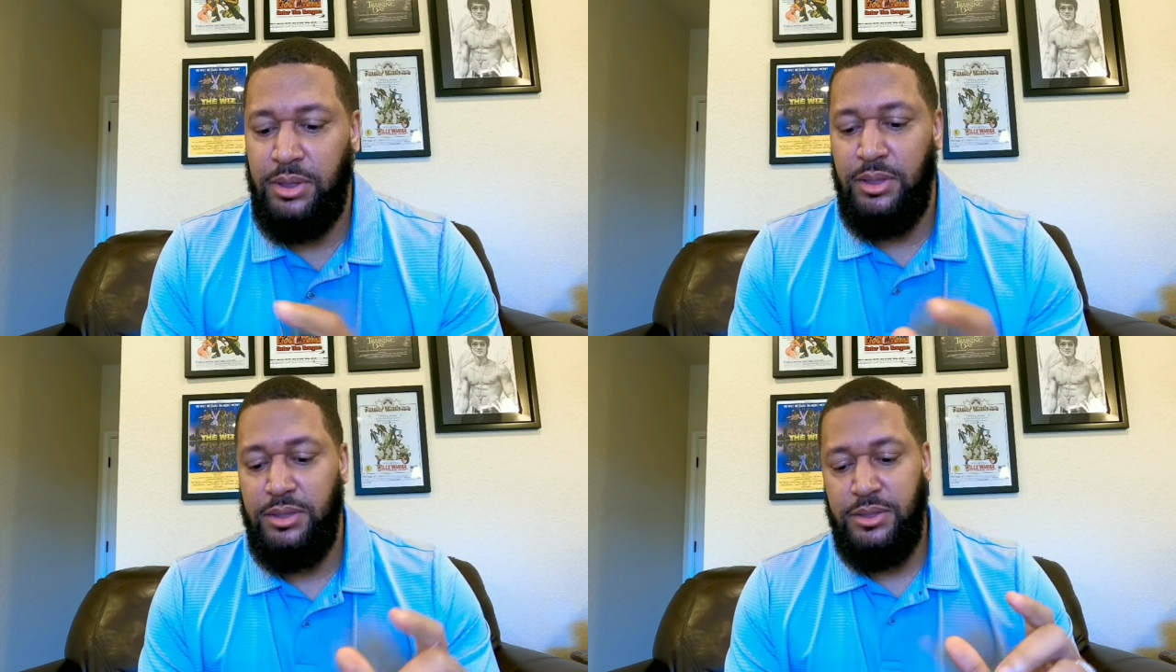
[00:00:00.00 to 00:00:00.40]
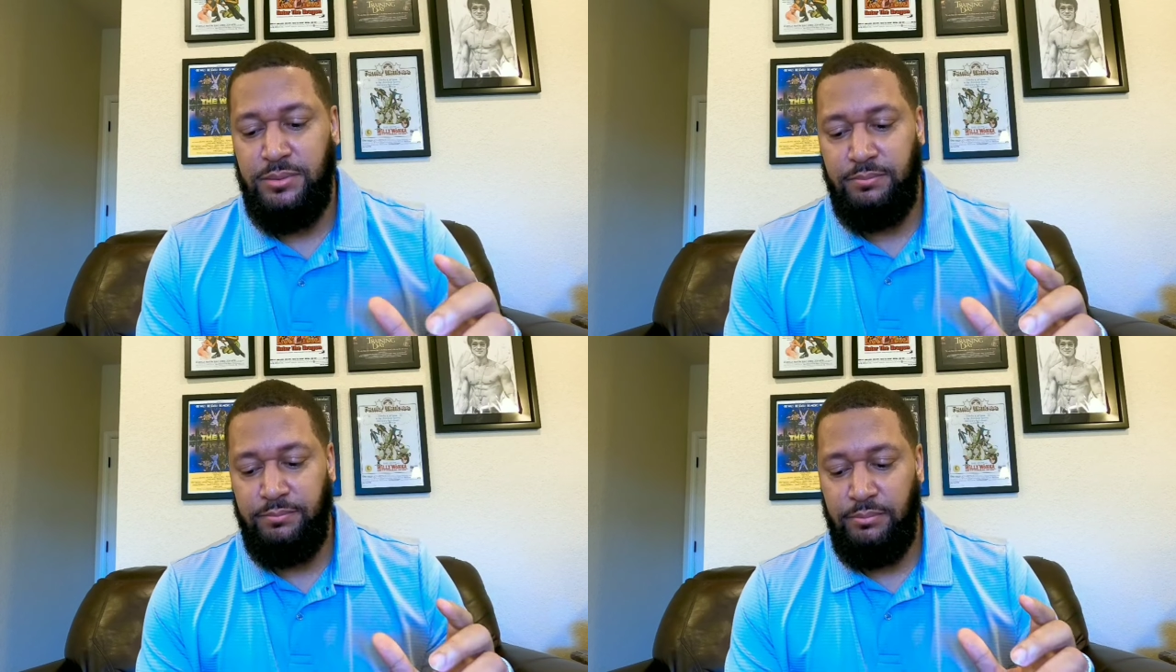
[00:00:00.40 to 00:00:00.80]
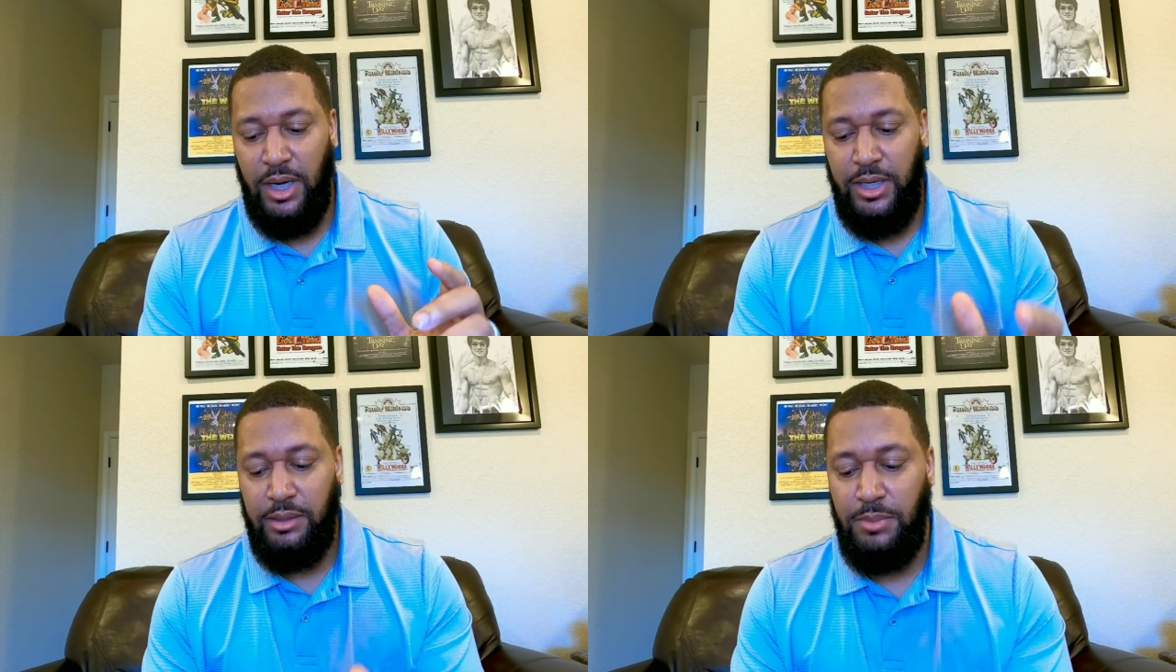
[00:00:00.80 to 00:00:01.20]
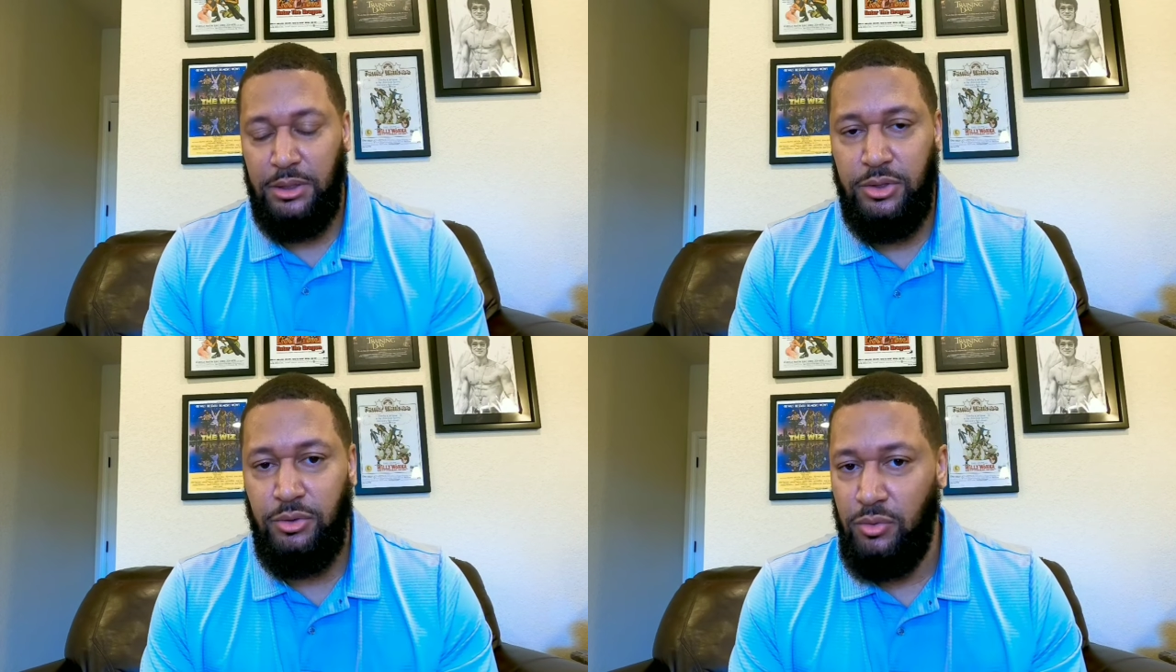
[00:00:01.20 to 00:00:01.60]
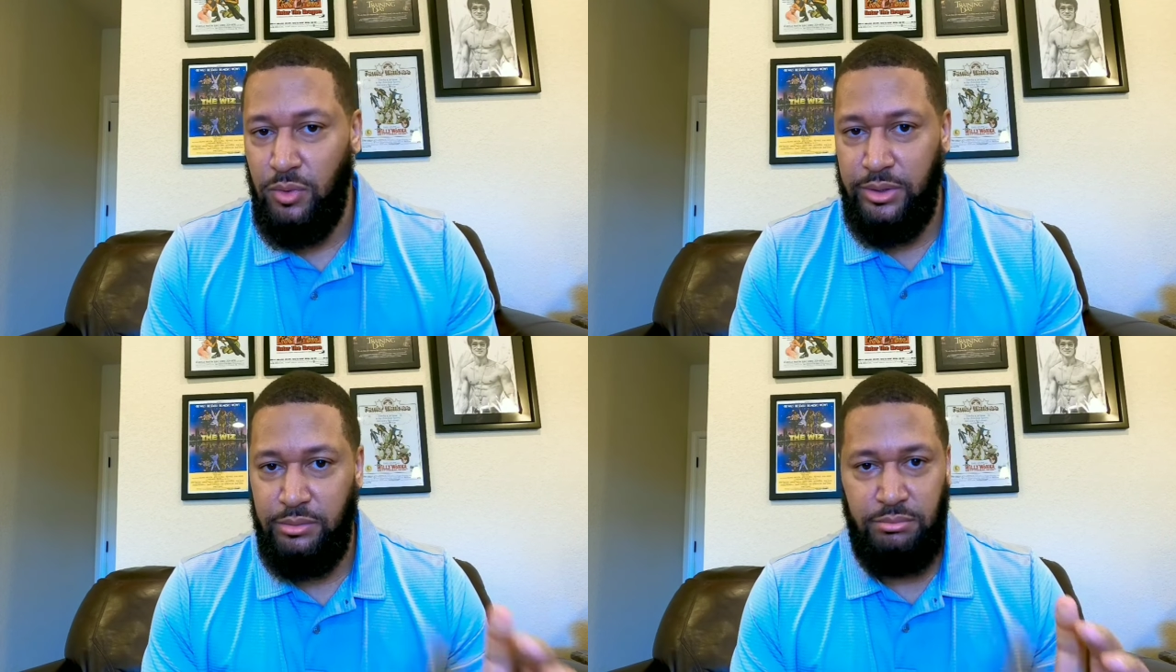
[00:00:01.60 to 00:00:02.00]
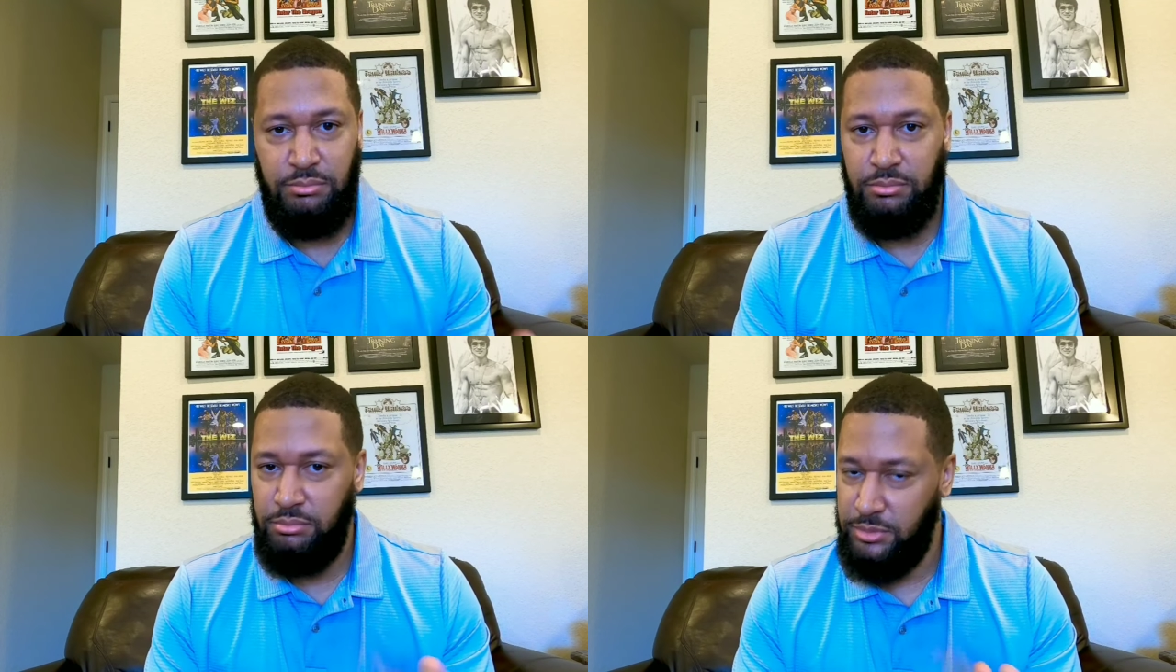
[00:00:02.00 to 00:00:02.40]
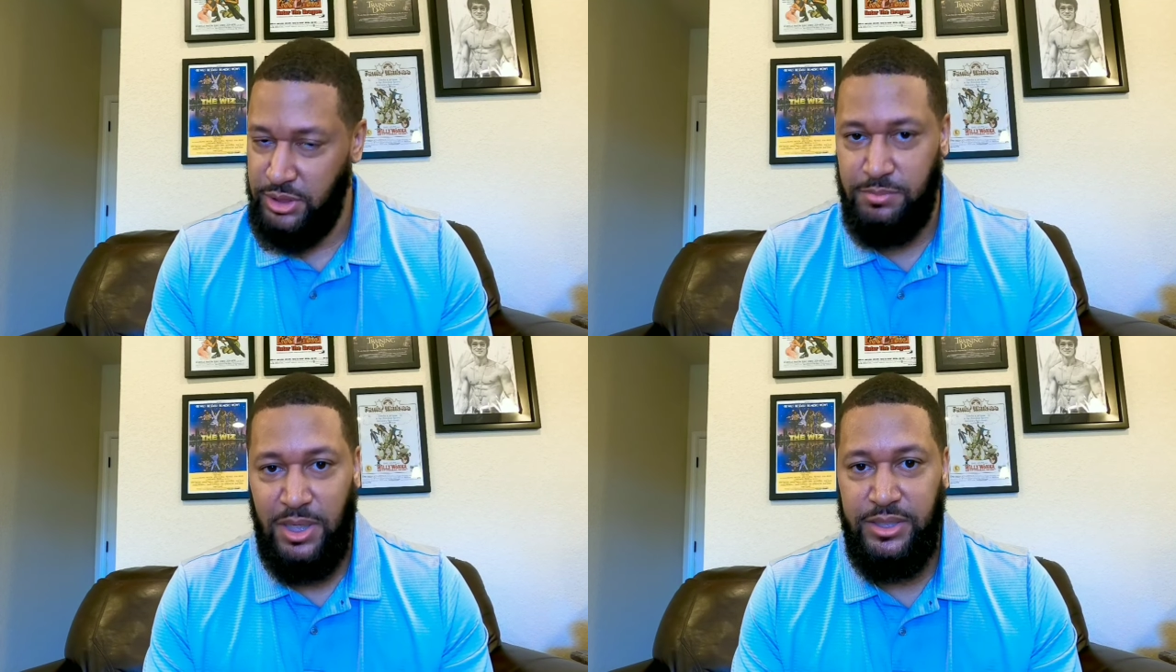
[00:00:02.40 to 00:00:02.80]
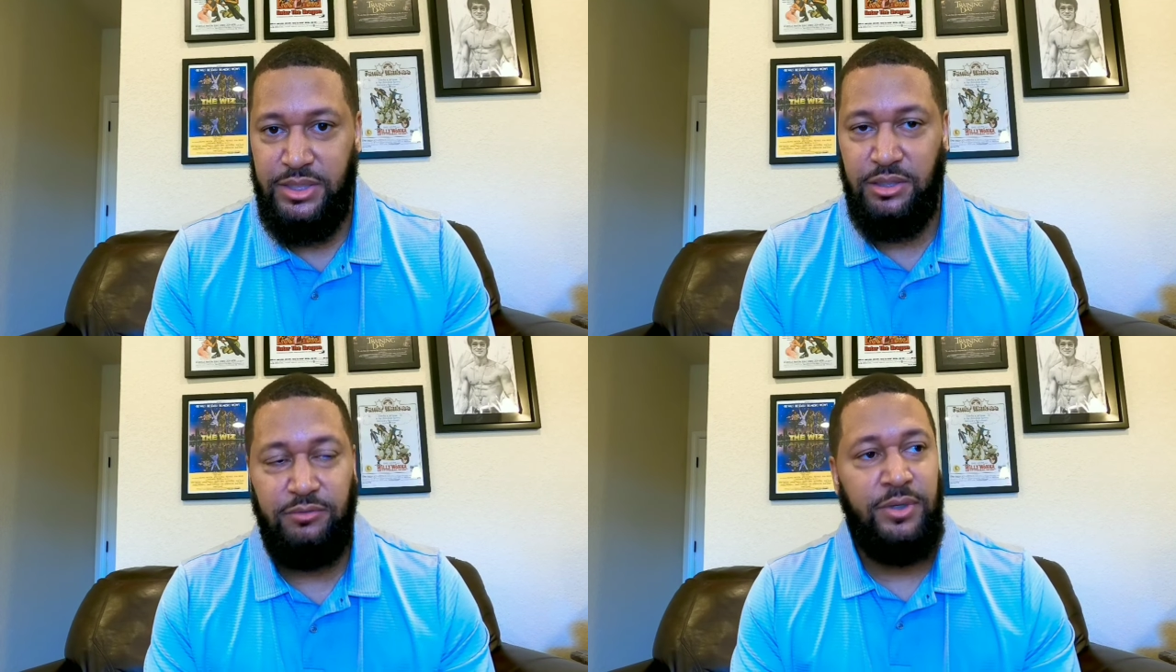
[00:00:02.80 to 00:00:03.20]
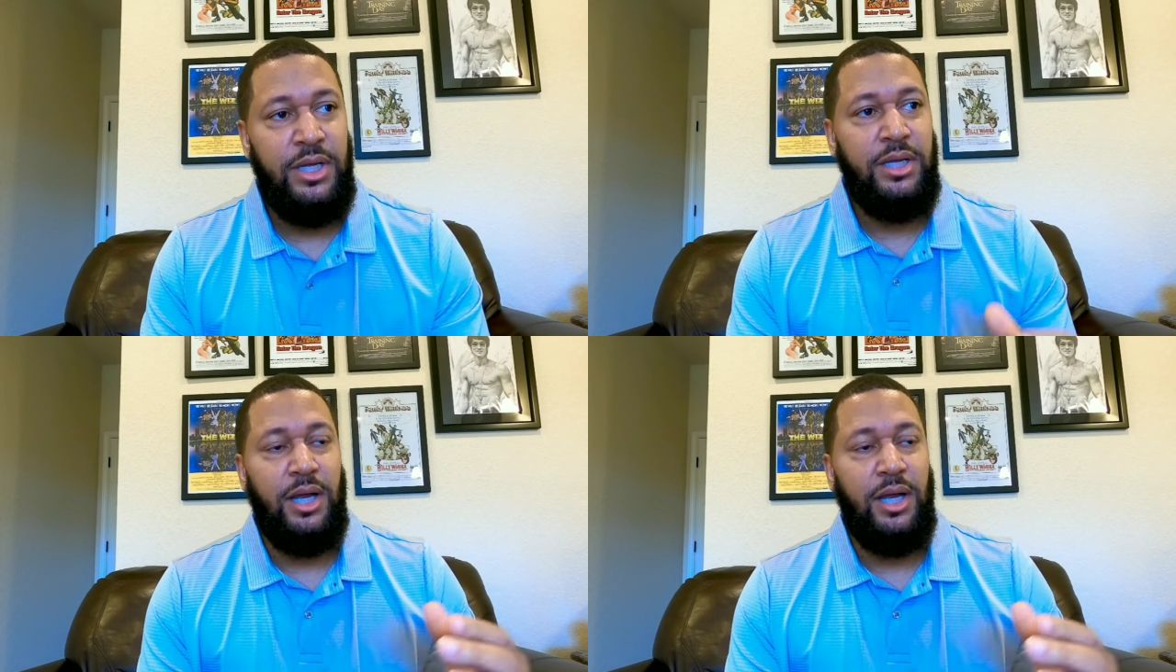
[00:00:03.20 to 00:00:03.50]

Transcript: Because I had Molecule oh one just by itself.